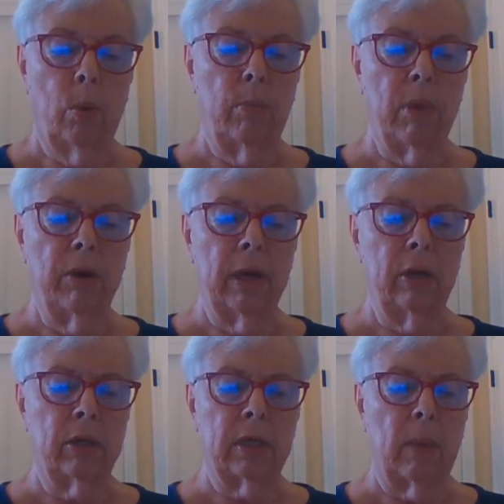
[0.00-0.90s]
When Mary
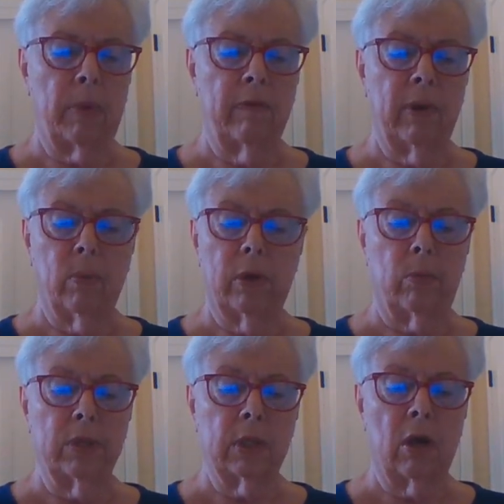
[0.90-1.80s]
looked up,
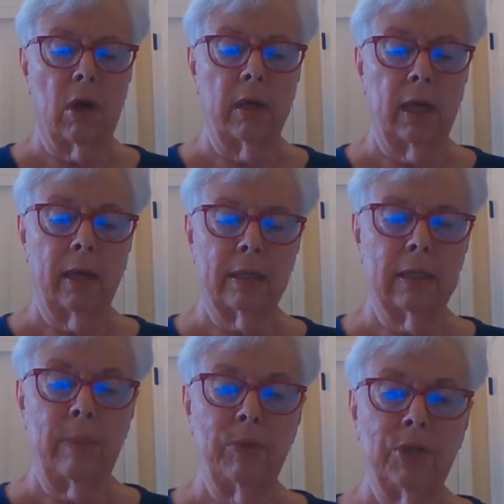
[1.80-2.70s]
everyone was gone
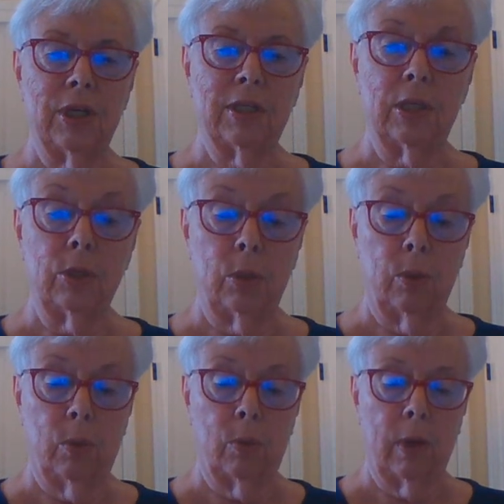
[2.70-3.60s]
except Jesus,
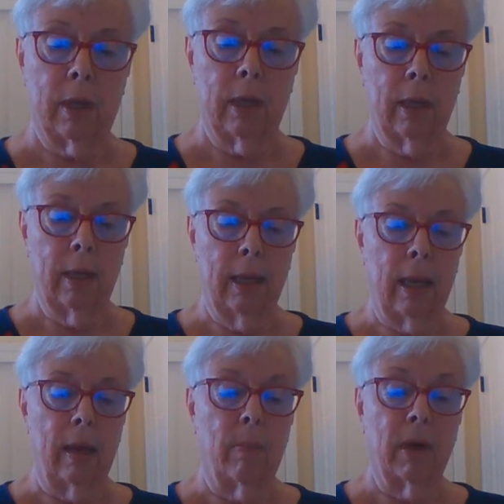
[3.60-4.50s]
who,
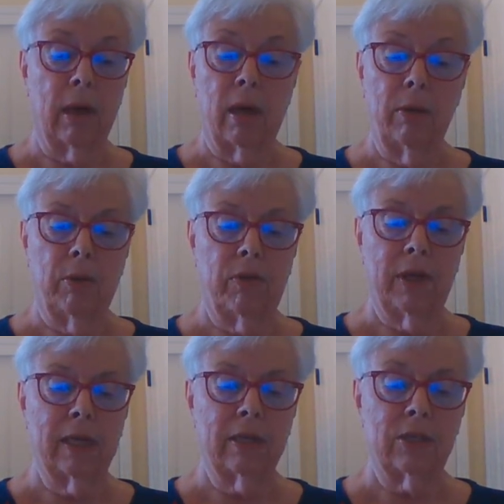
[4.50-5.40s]
among other
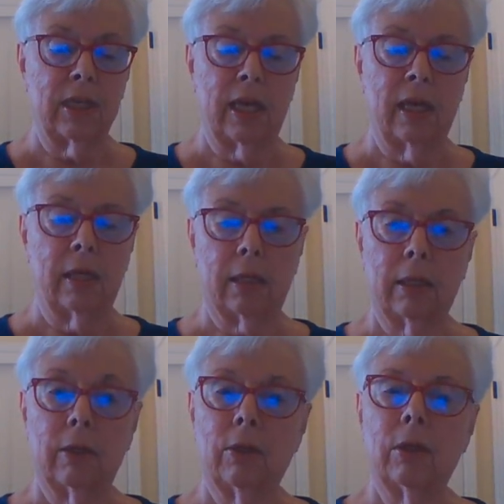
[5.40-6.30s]
things, said,
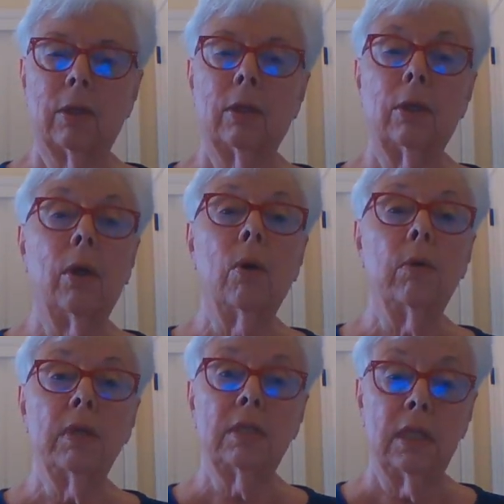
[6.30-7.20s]

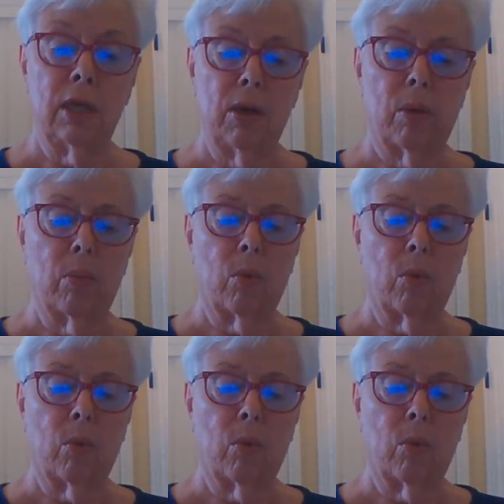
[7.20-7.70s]
Go and sin no